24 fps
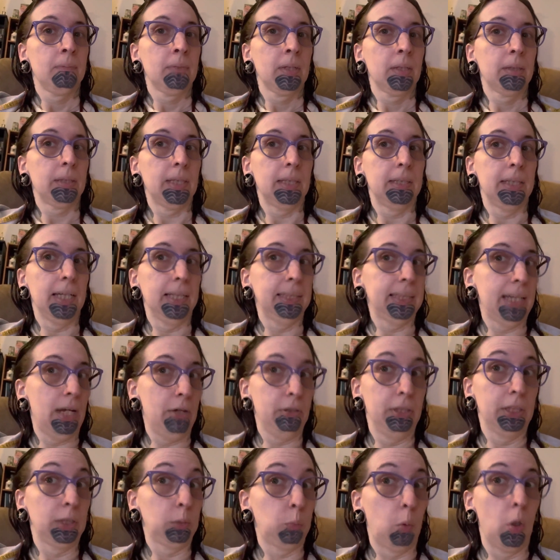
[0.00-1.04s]
That's how
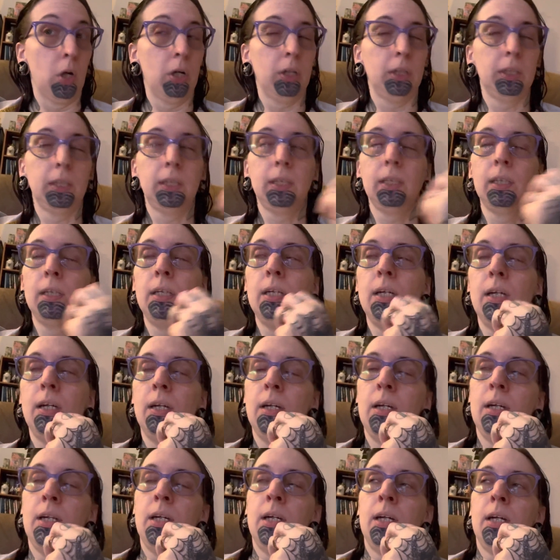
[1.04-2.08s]
this works.
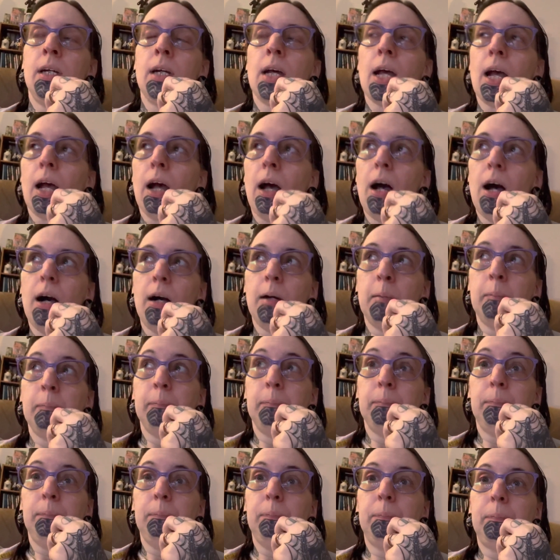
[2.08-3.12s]

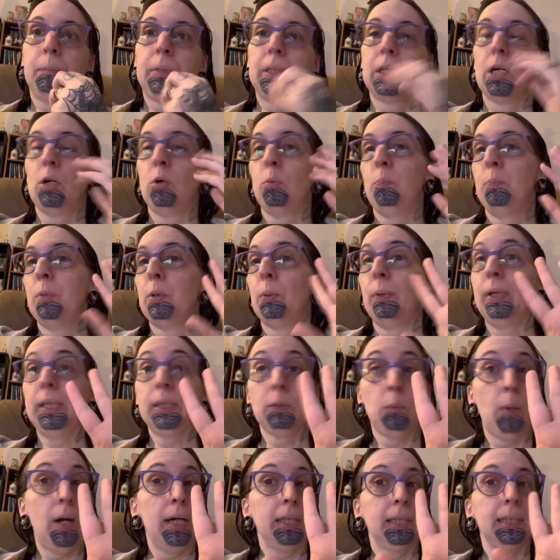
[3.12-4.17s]
So the
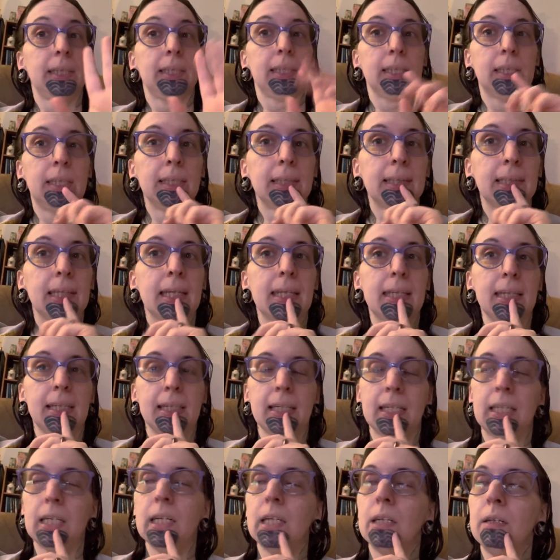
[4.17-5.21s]
reason why this is a thing
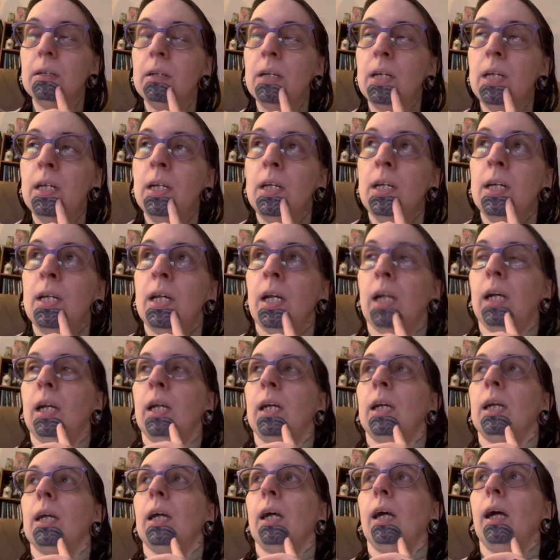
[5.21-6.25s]
again,
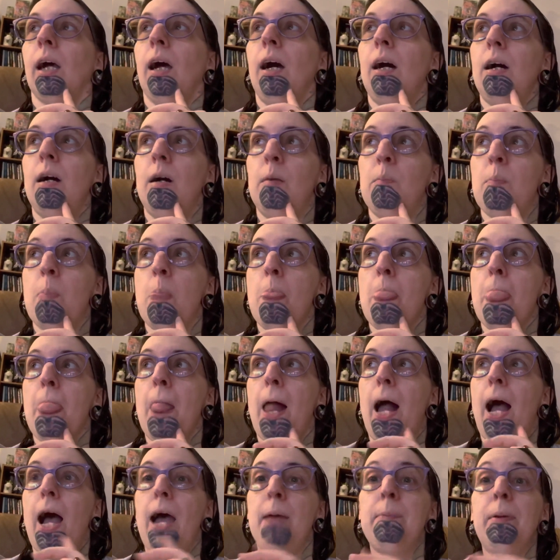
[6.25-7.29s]

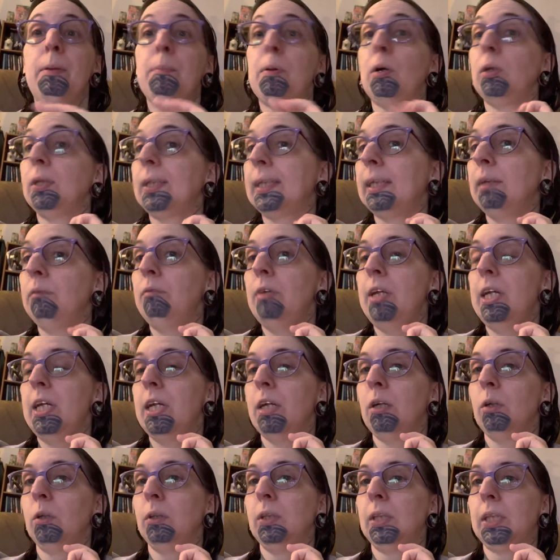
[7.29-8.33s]
I've been posting
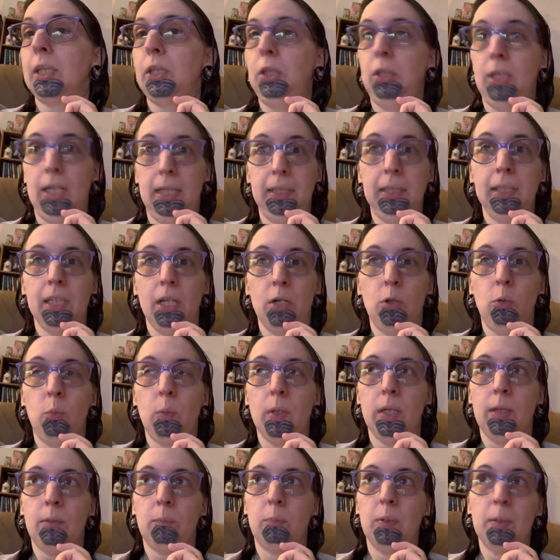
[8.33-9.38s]
videos, as you guys know,
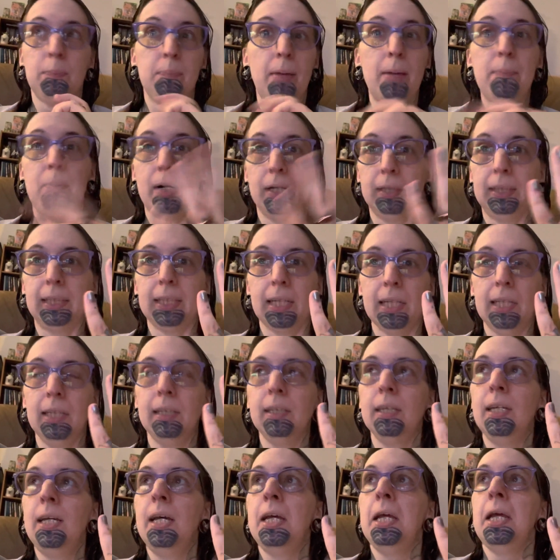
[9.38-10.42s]
with my bugs in it,
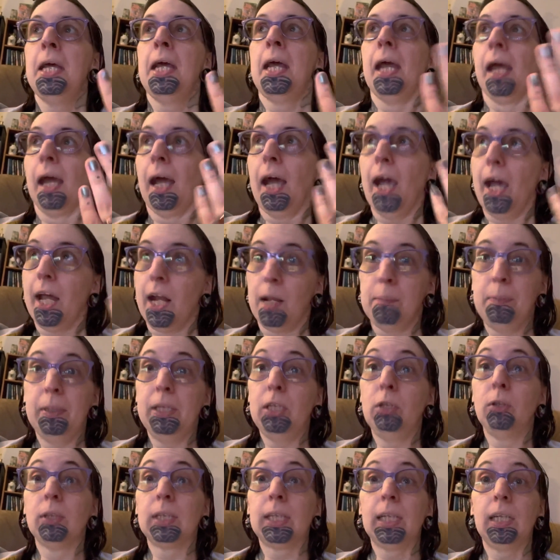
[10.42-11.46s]
and I've been
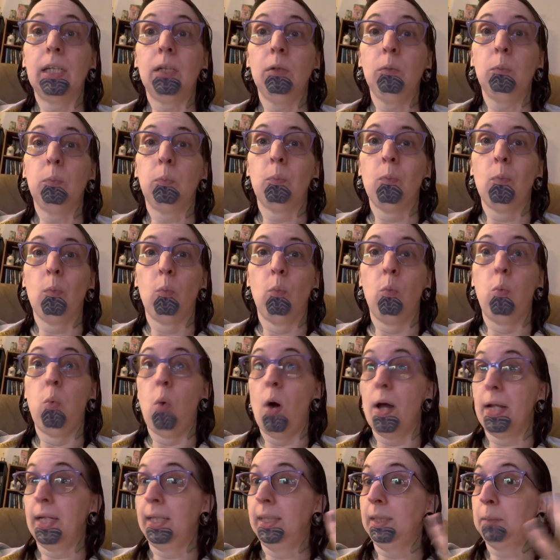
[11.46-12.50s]
using
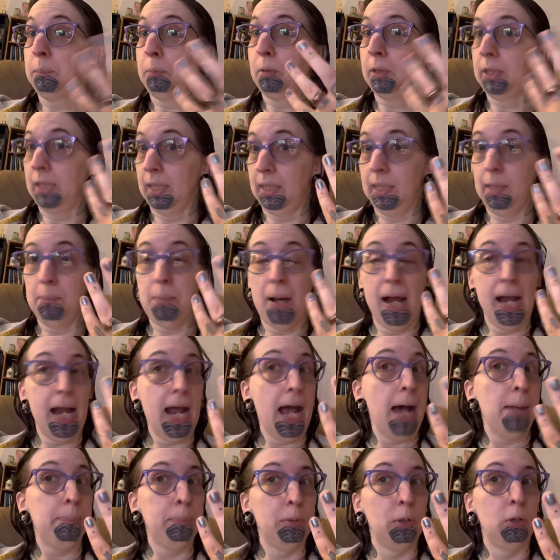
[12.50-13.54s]
what is presented by
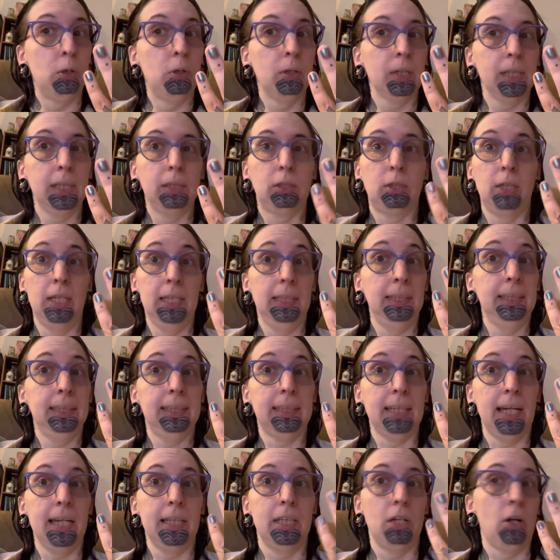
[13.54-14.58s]
Apple
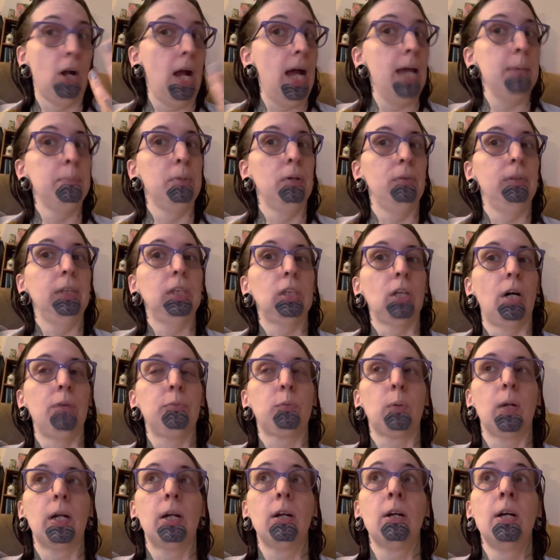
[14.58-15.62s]
inside their iMovie
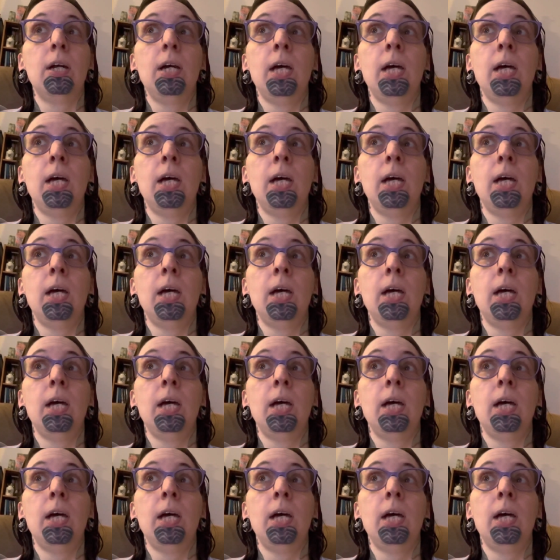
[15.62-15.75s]
software